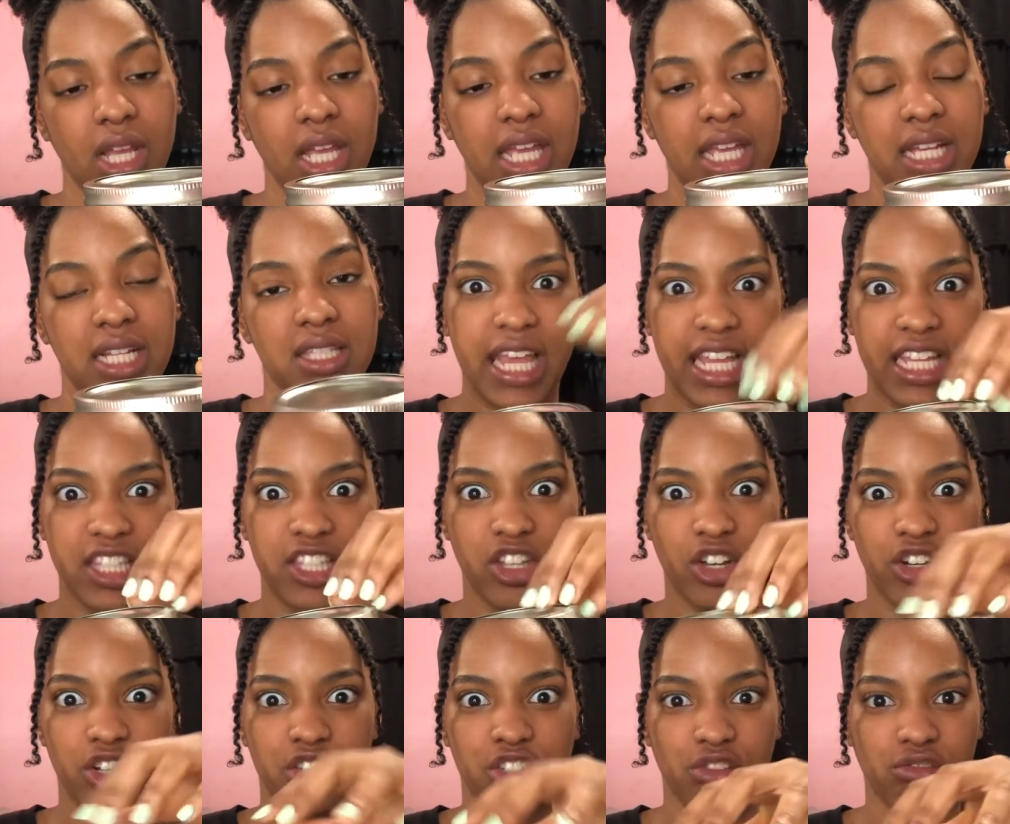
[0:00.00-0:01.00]
and it
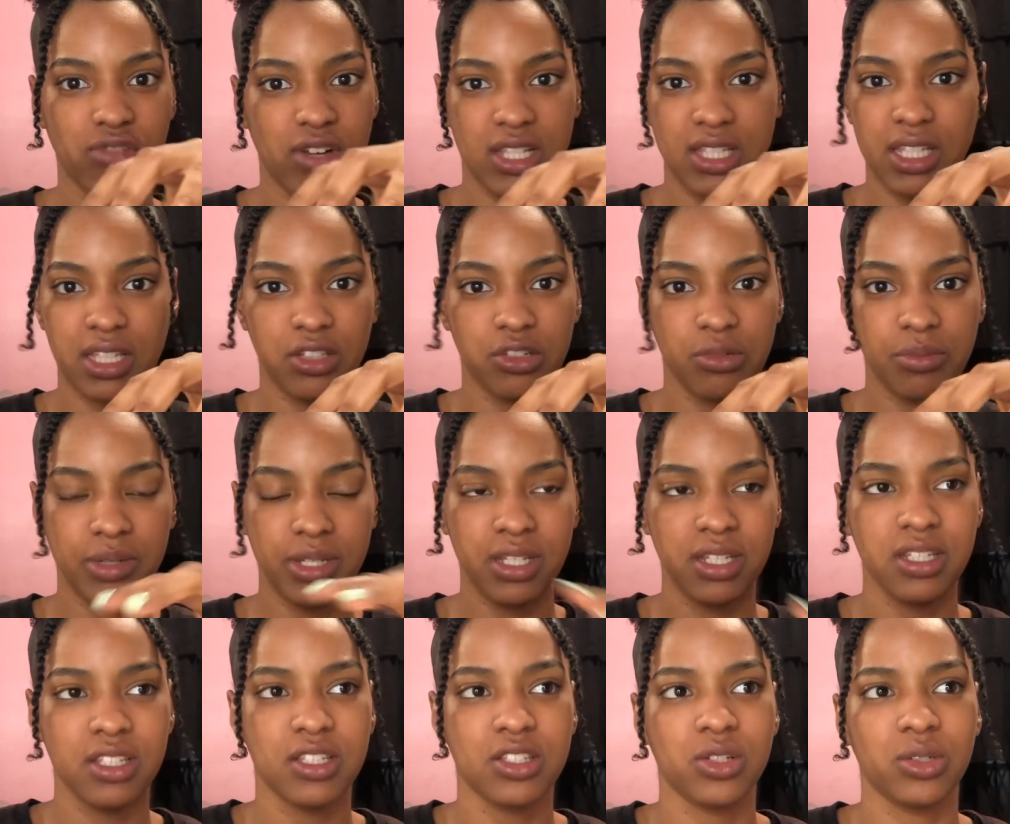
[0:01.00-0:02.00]
started to rust a little
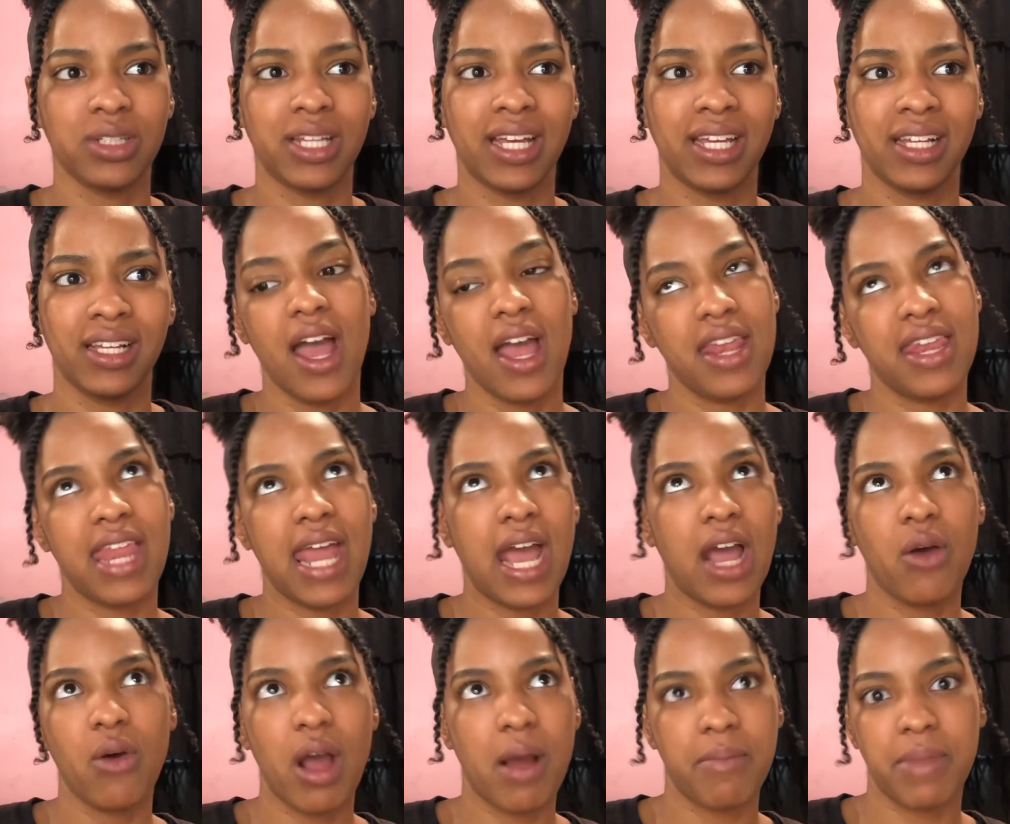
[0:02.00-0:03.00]
bit. So like
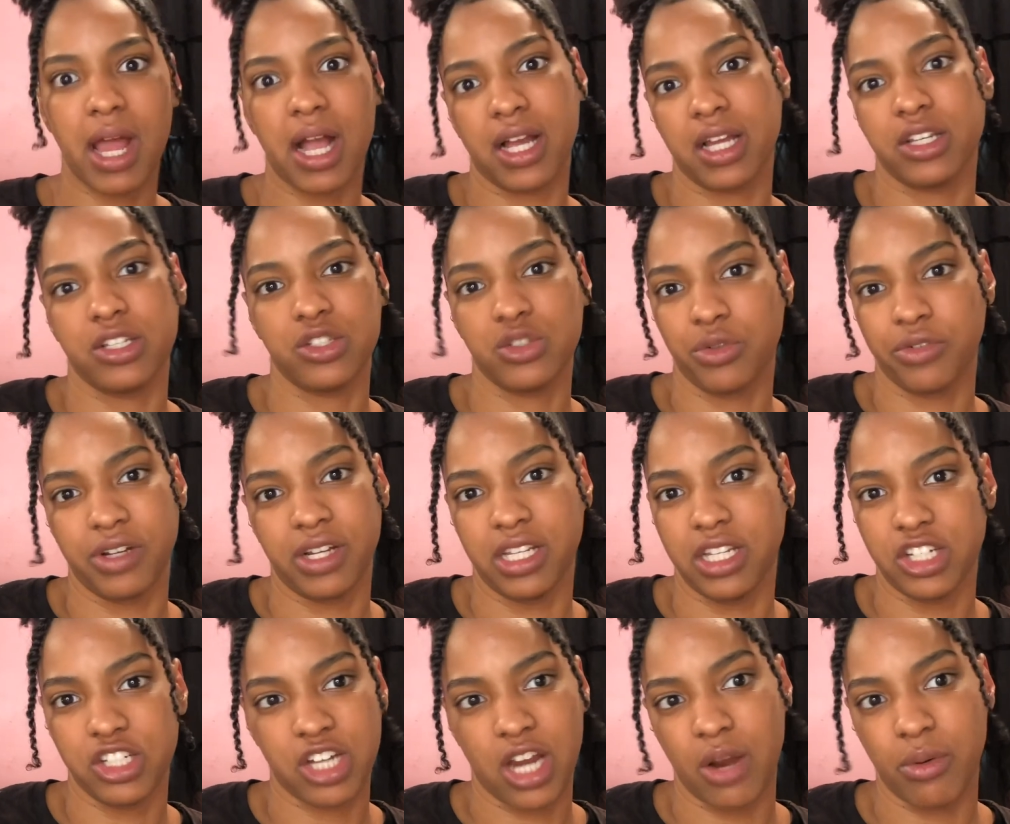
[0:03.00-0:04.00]
now I'm not gonna store it in
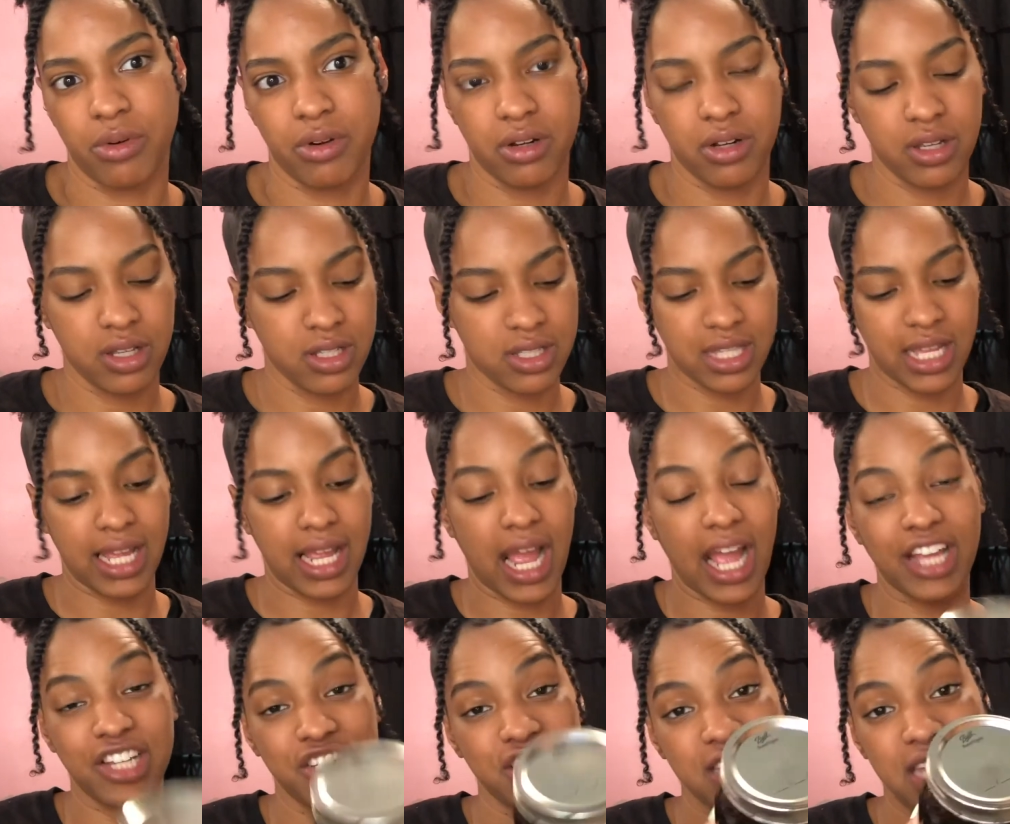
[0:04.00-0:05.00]
the shower because like
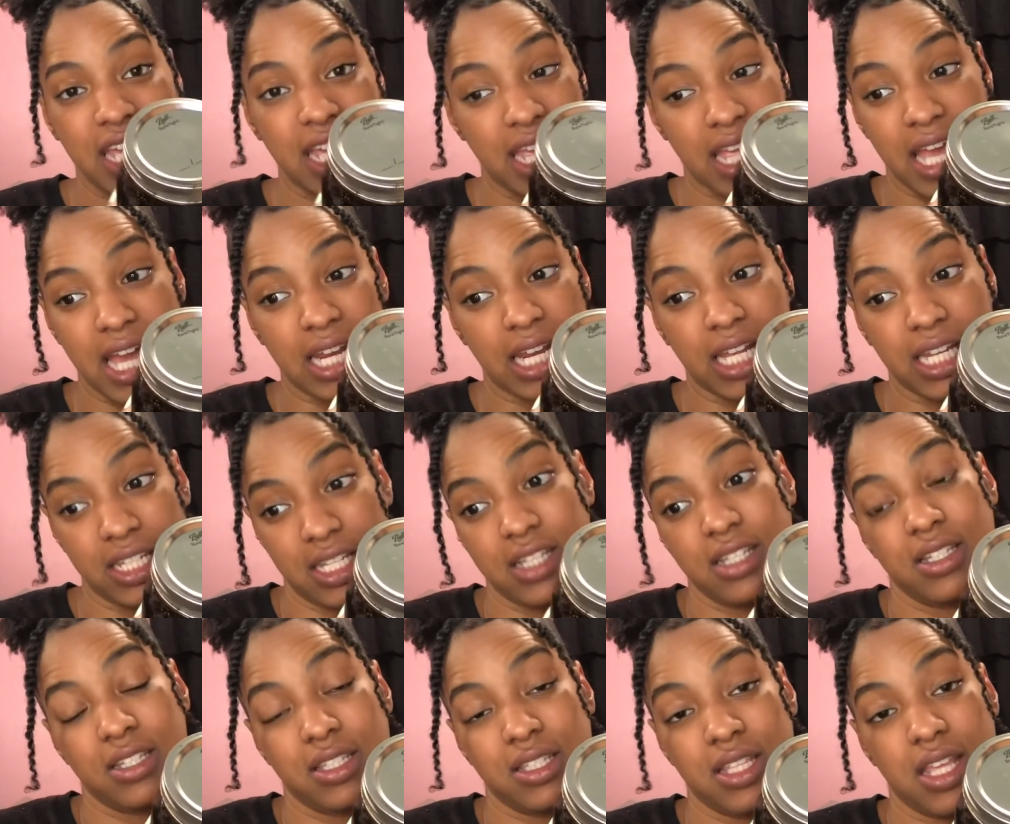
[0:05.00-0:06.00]
I just hate how that
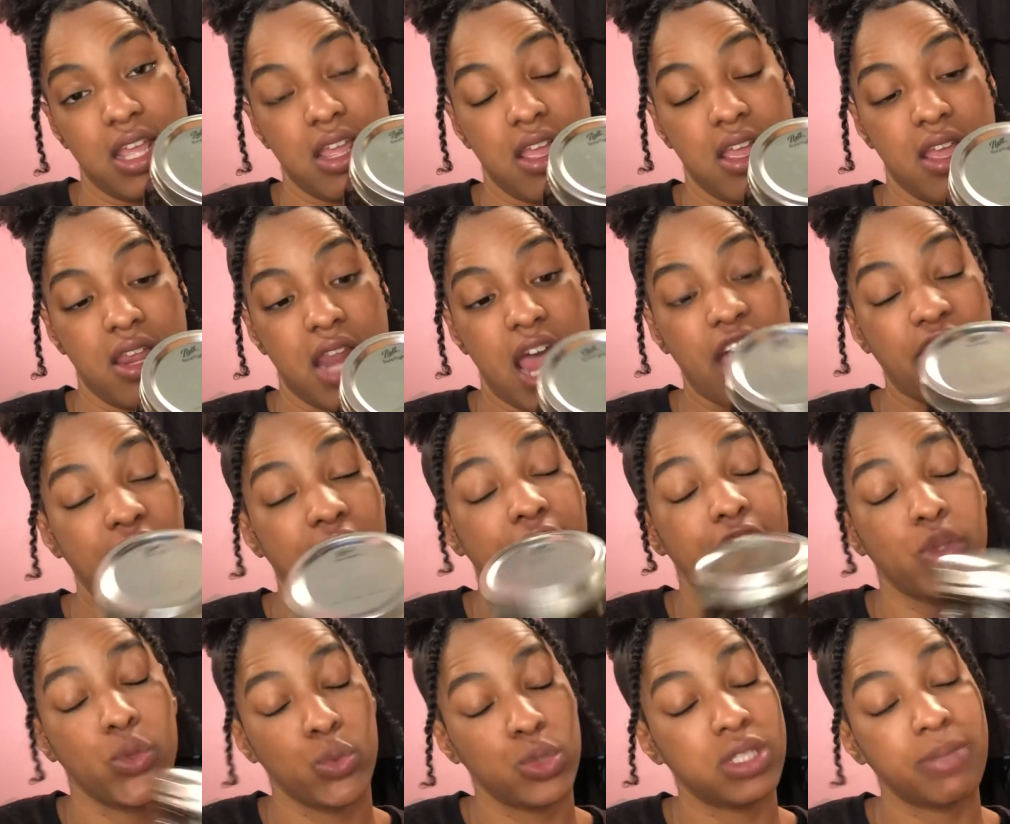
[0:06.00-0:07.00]
looks and I
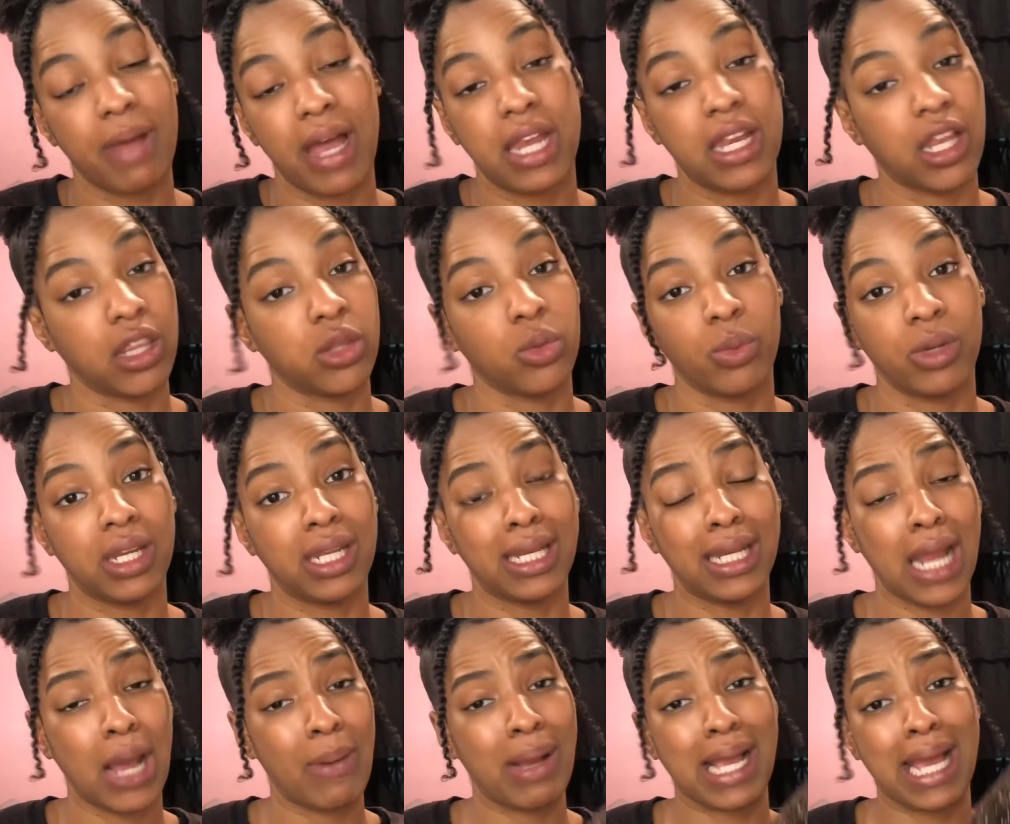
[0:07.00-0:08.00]
refuse to buy another one and
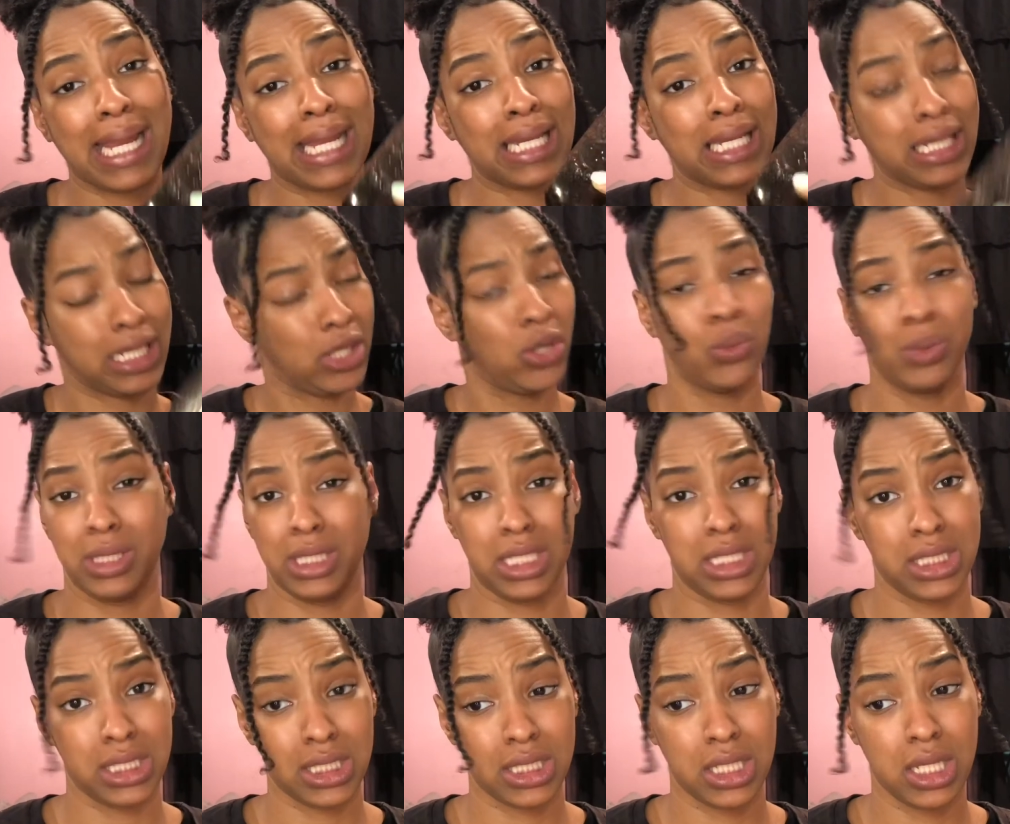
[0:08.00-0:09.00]
now I gotta deal with
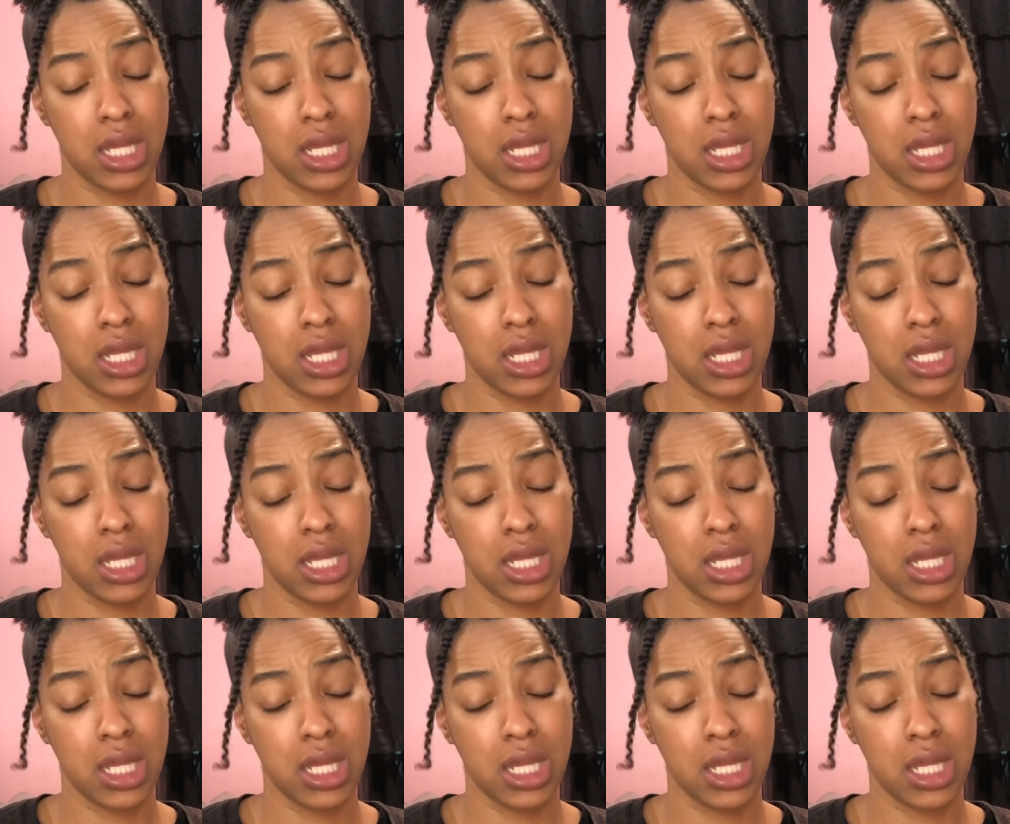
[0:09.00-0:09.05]
this.